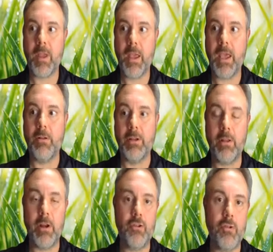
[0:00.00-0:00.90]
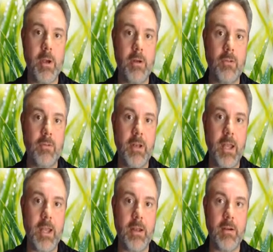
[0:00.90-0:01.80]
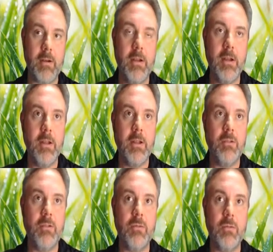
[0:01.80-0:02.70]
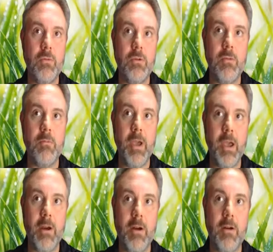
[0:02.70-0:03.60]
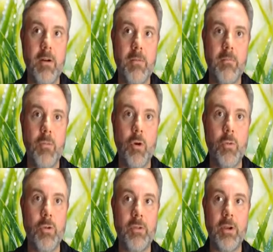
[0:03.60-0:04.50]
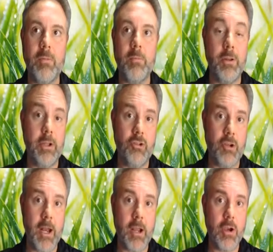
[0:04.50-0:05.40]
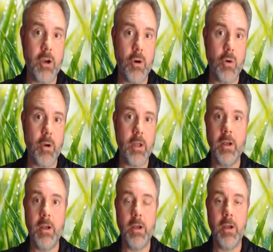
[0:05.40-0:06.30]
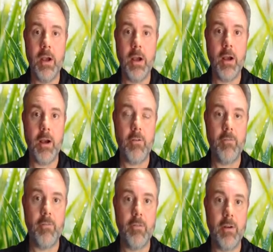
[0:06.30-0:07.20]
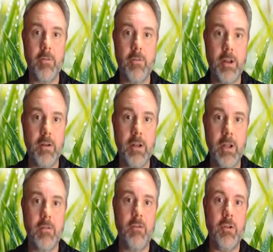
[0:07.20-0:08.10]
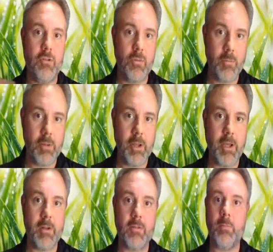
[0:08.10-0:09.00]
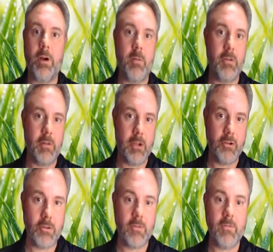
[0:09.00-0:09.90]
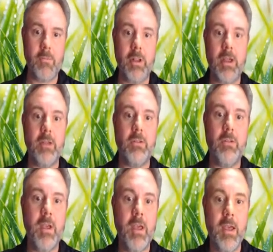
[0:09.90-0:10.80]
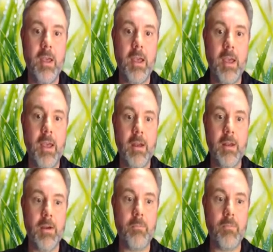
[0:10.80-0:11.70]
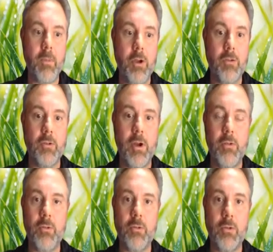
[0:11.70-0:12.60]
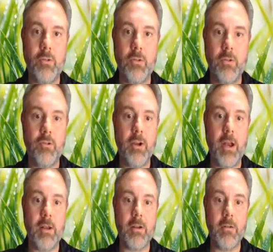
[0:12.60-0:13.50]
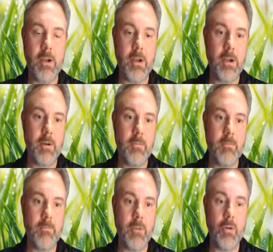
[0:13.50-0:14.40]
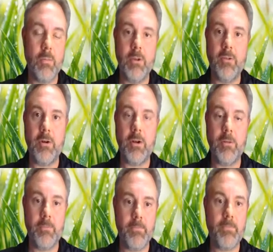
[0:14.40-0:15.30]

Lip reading: handling large amounts of data to compare almost the complete genetic code of different individual plants, populations of plants, and also other sources of genetic material.